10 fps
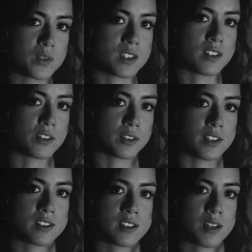Wasn't
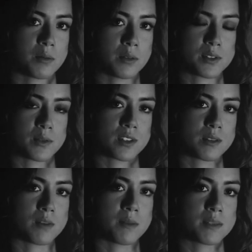nearly as terrible as
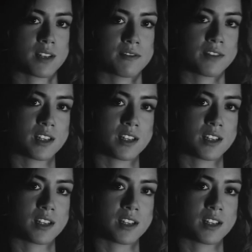watching Mom and Dad